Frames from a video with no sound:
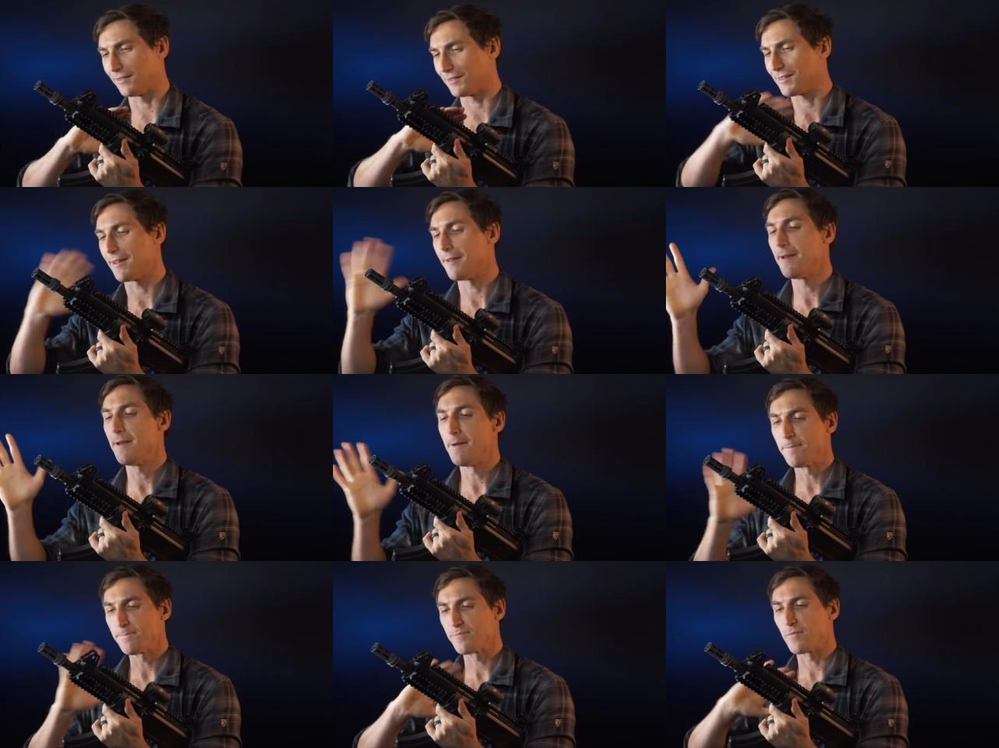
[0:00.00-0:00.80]
it's
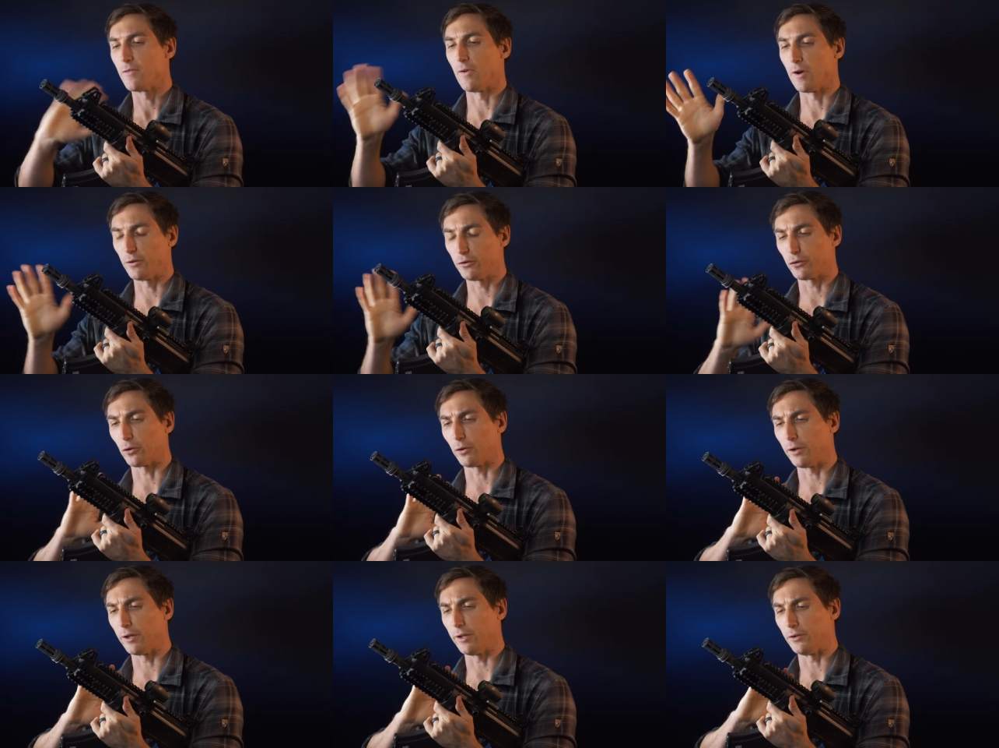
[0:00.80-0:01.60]
very
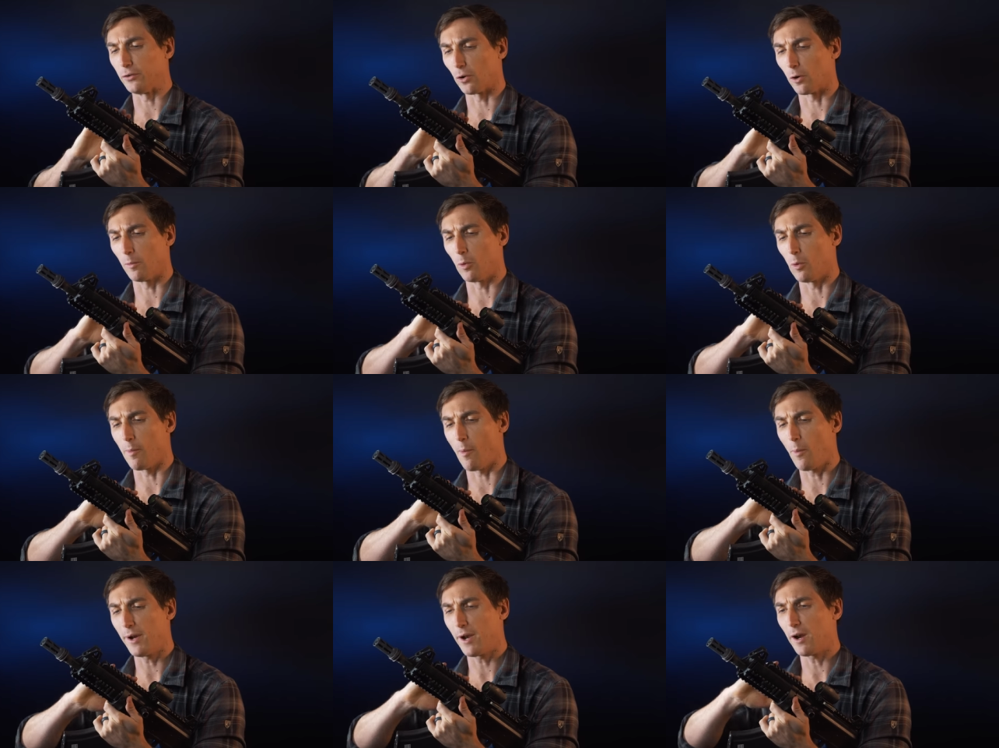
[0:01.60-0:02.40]
sturdy and durable,
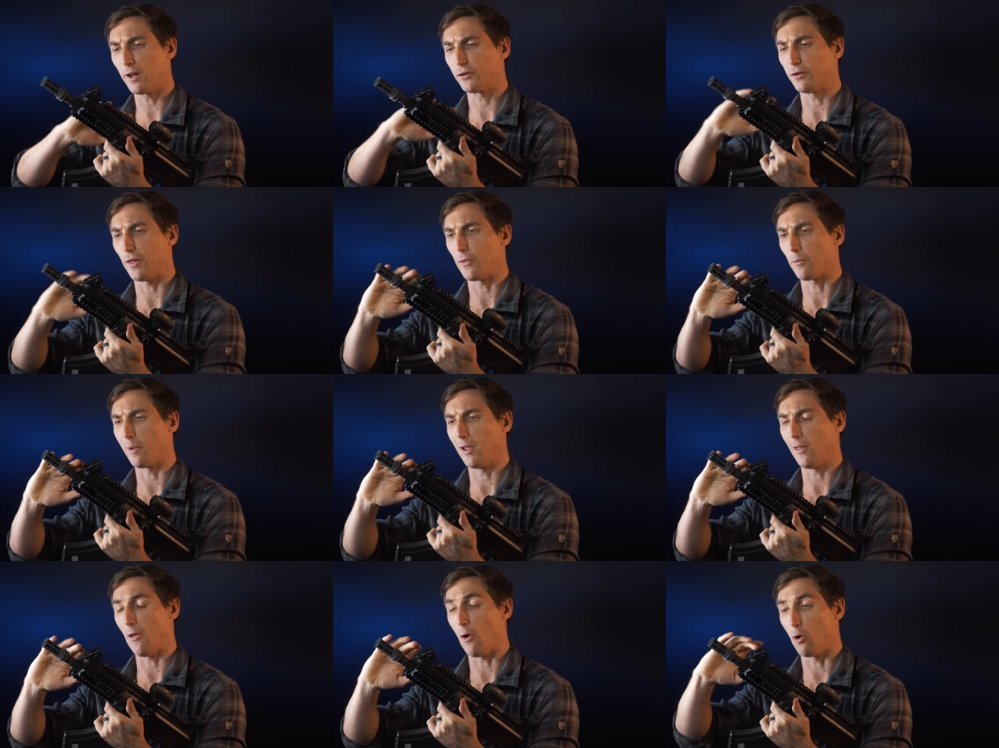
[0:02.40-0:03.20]
but why not extend the
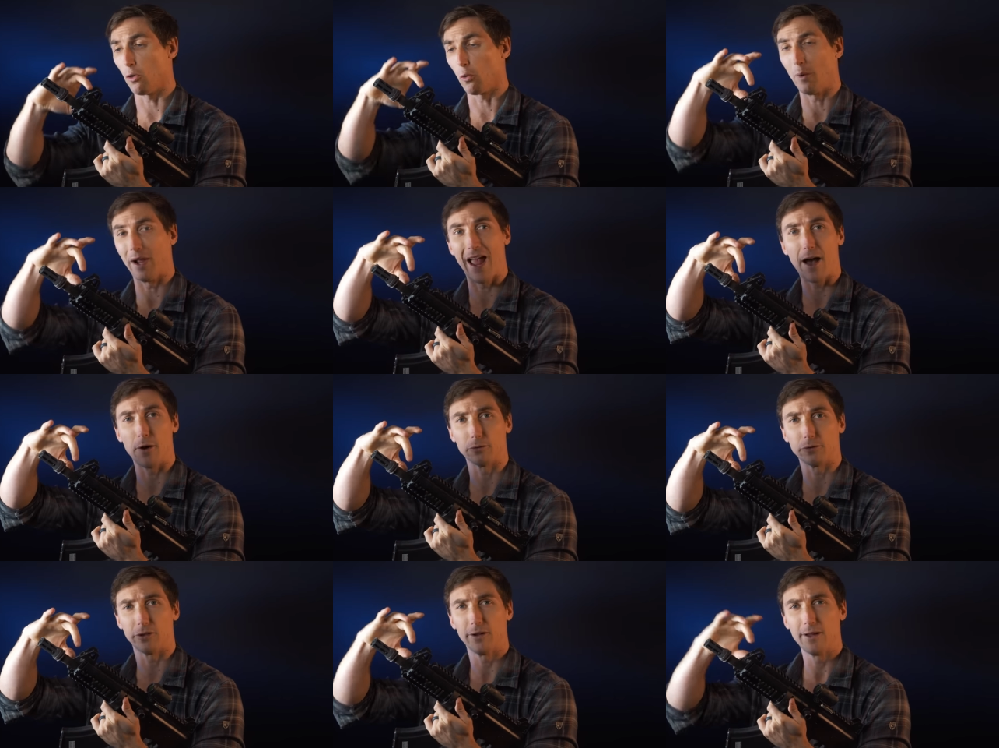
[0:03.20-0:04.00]
rail all the way
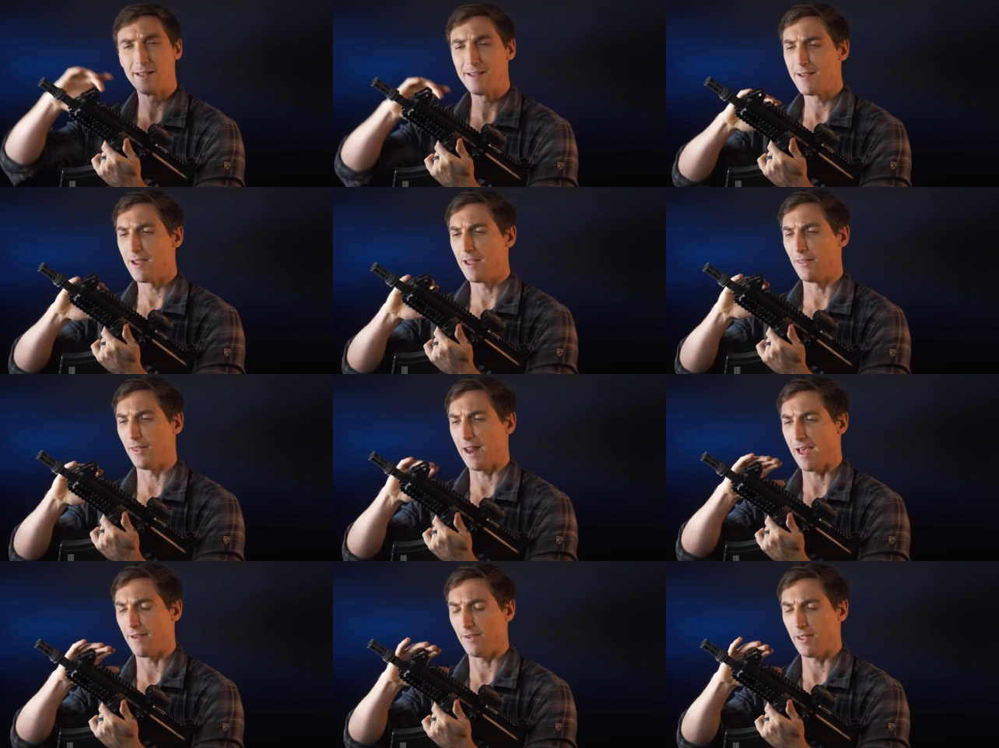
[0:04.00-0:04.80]
out and
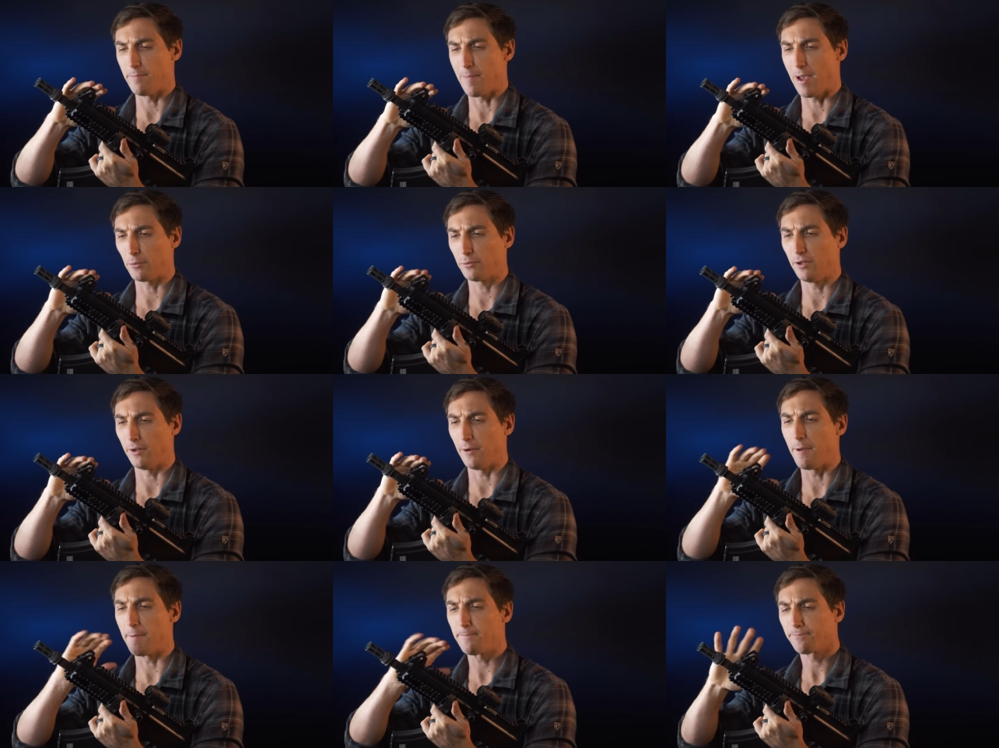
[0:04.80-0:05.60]
then have a
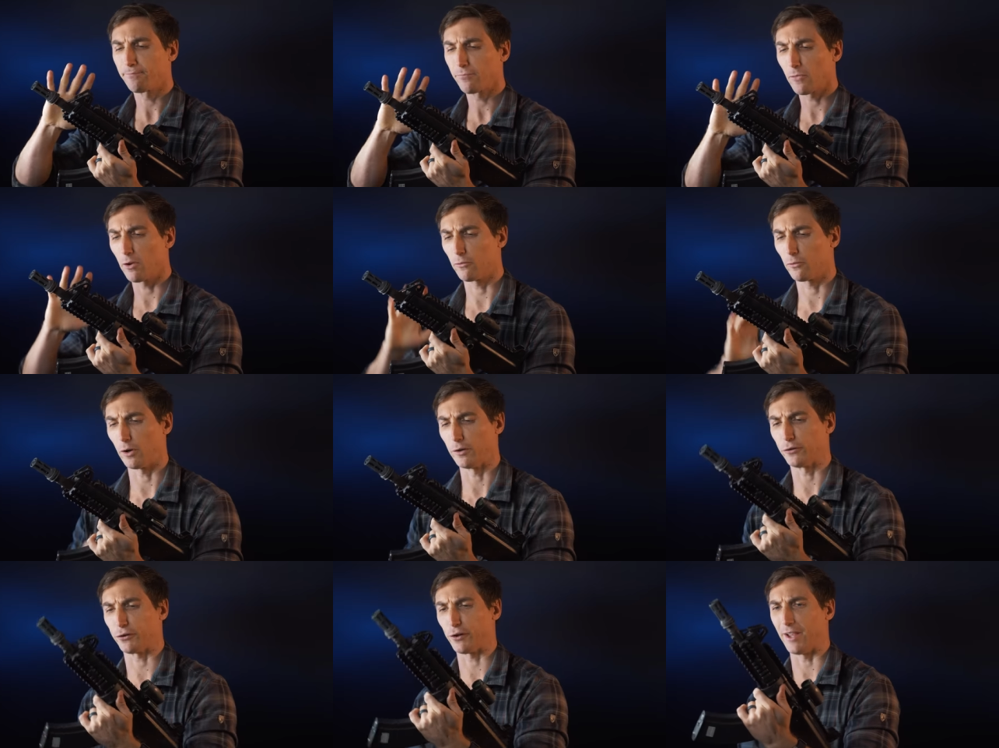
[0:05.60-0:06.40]
mounted
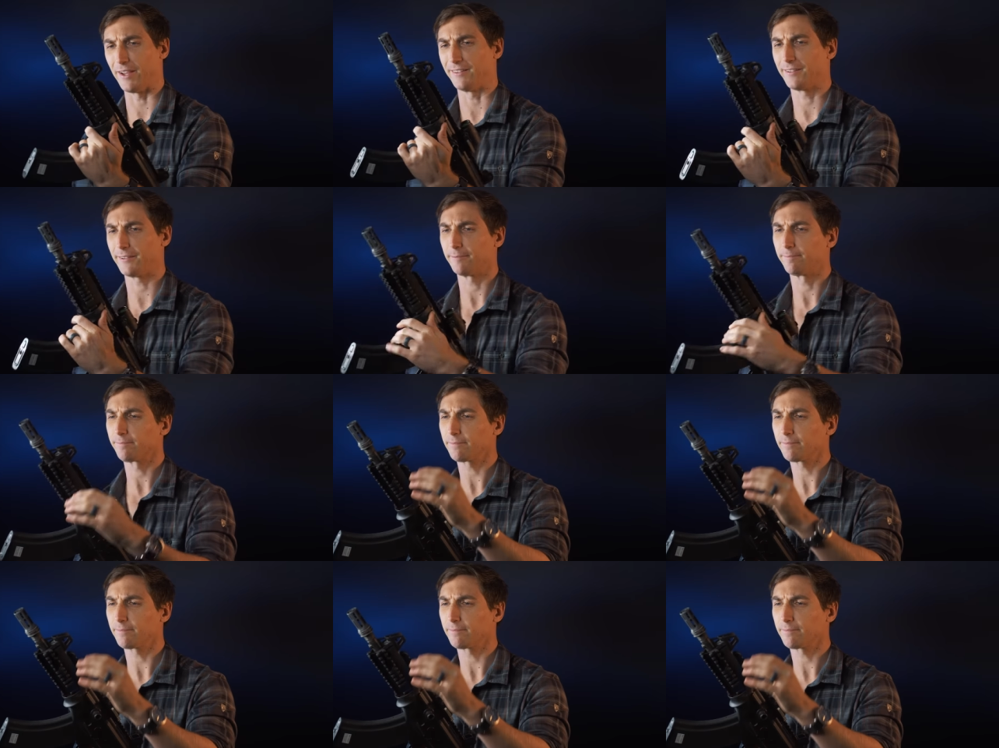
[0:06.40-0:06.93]
front sight?